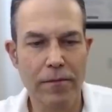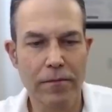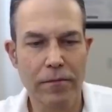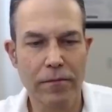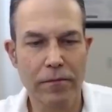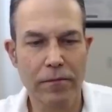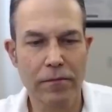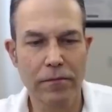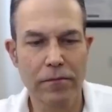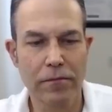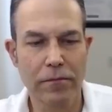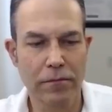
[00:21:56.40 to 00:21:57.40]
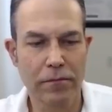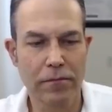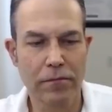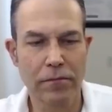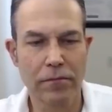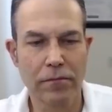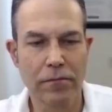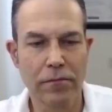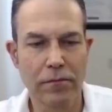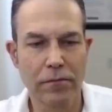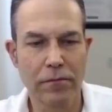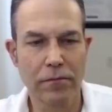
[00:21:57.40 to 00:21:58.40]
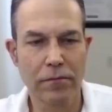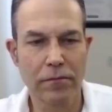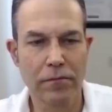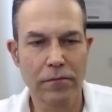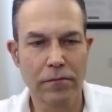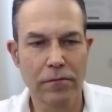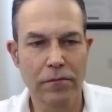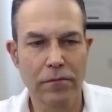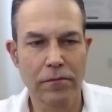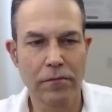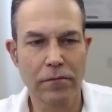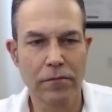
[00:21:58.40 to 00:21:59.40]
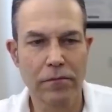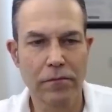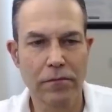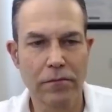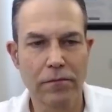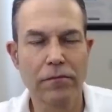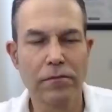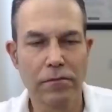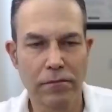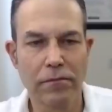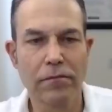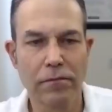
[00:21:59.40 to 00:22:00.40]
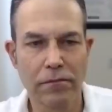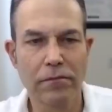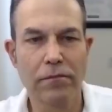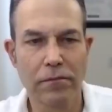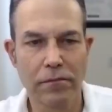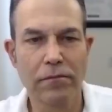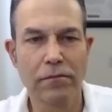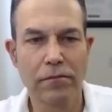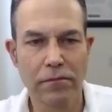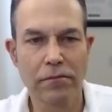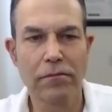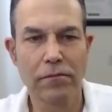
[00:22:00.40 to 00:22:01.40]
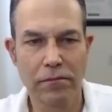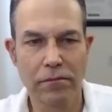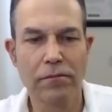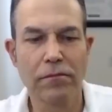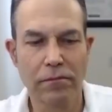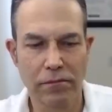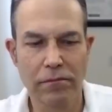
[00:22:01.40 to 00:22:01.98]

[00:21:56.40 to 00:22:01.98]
(silent)